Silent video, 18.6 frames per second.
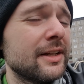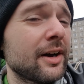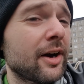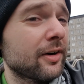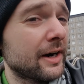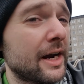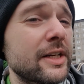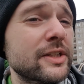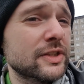
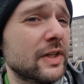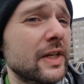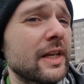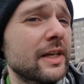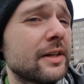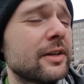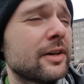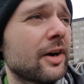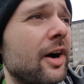are actually
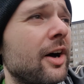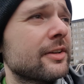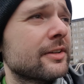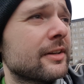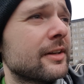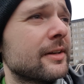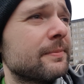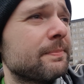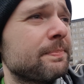in
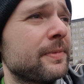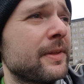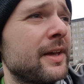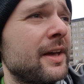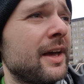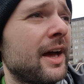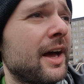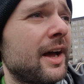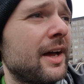Kotlin
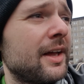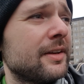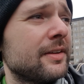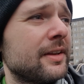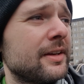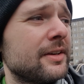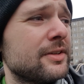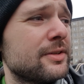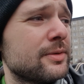and
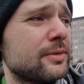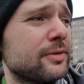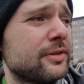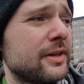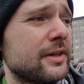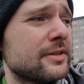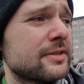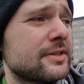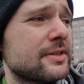they do
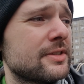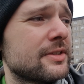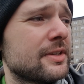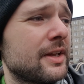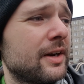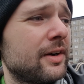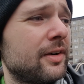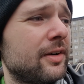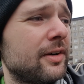things
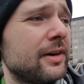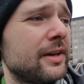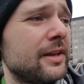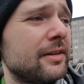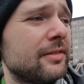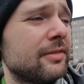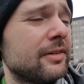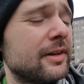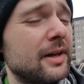that are
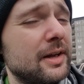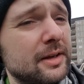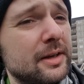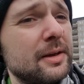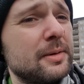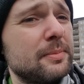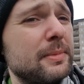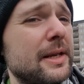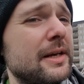even like
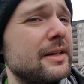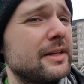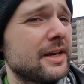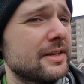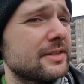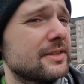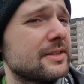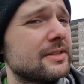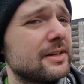in many
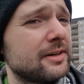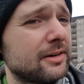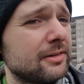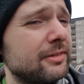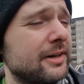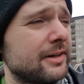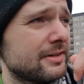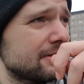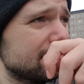cases they are
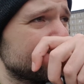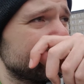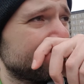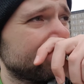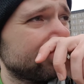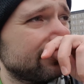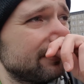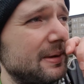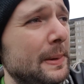very
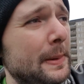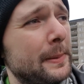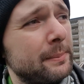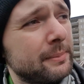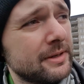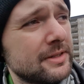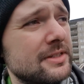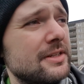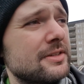similar
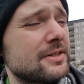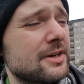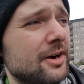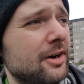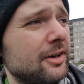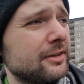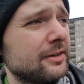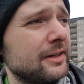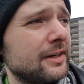but since
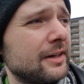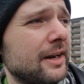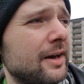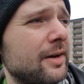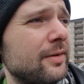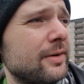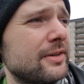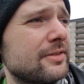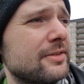kotlin
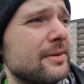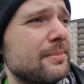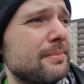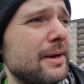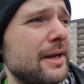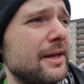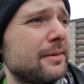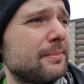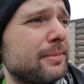now is the
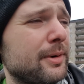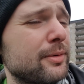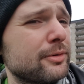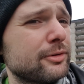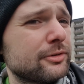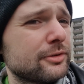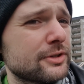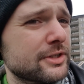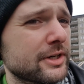main
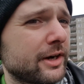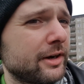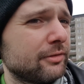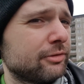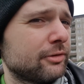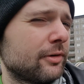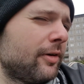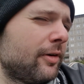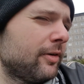poster child
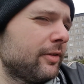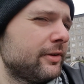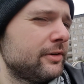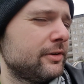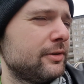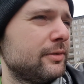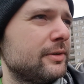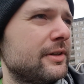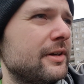for all the
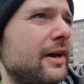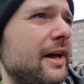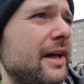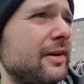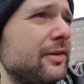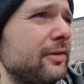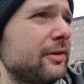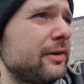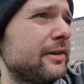new
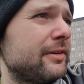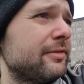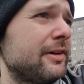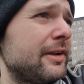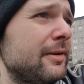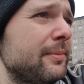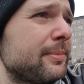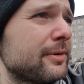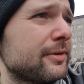android
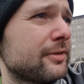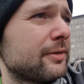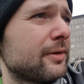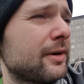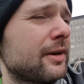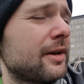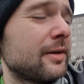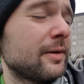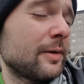developers
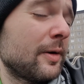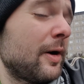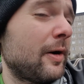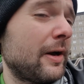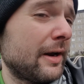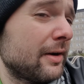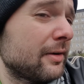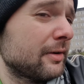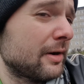or uh,
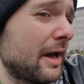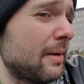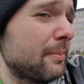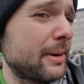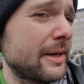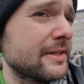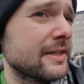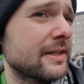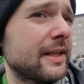uh
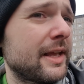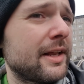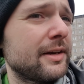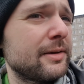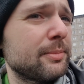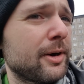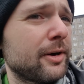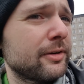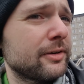basically
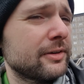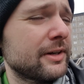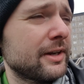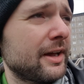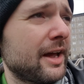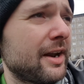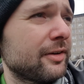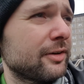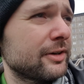any modern
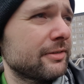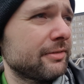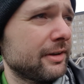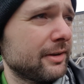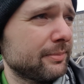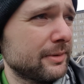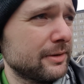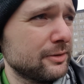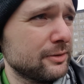android
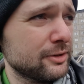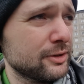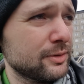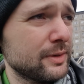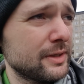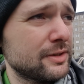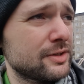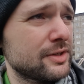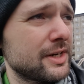development you're
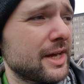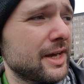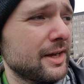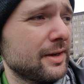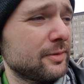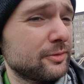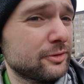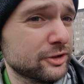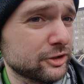doing
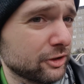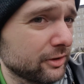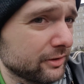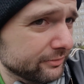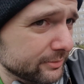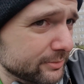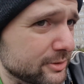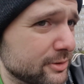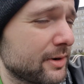today
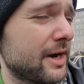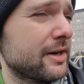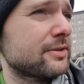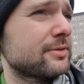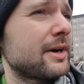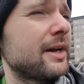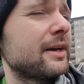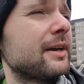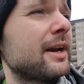starting from
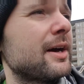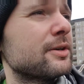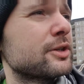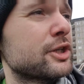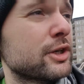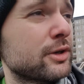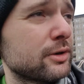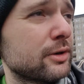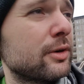scratch right now
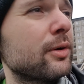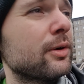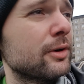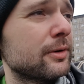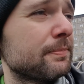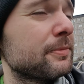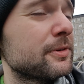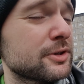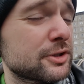should
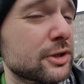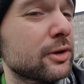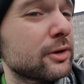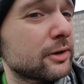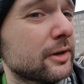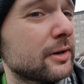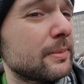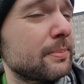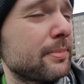or
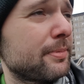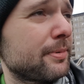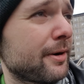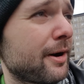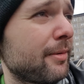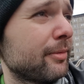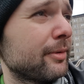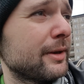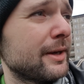should
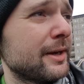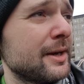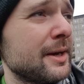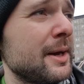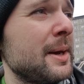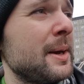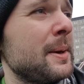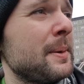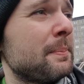probably
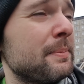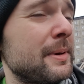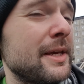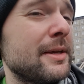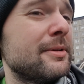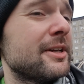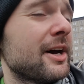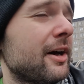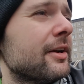
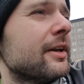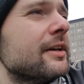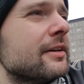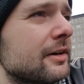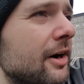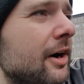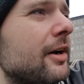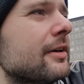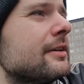be done
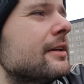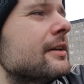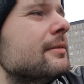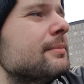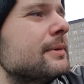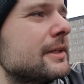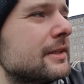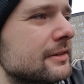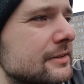in
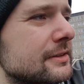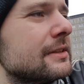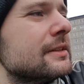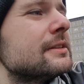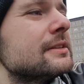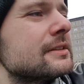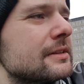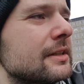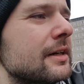kotlin because
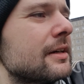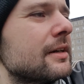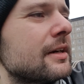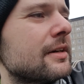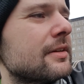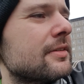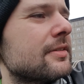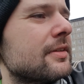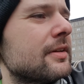it's like
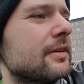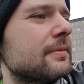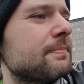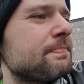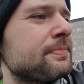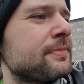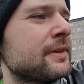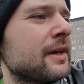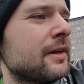it's the
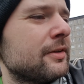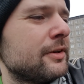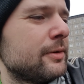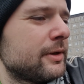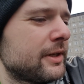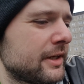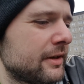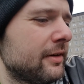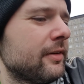
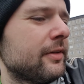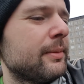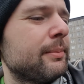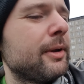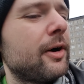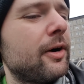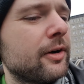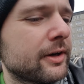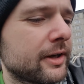new kid on the
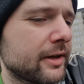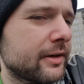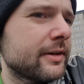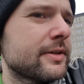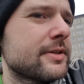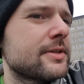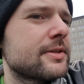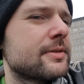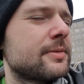block and
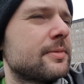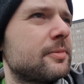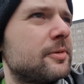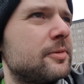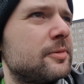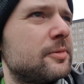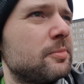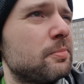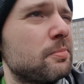it's
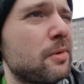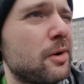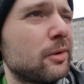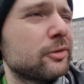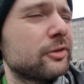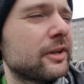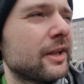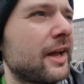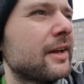
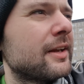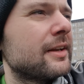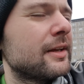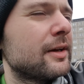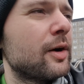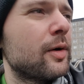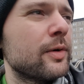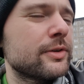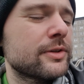most likely
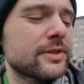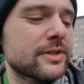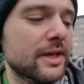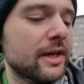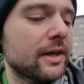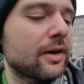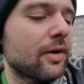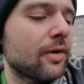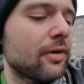going to
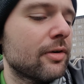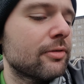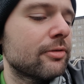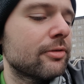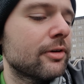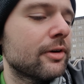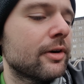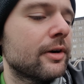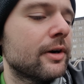take
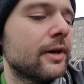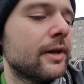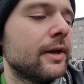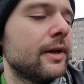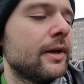over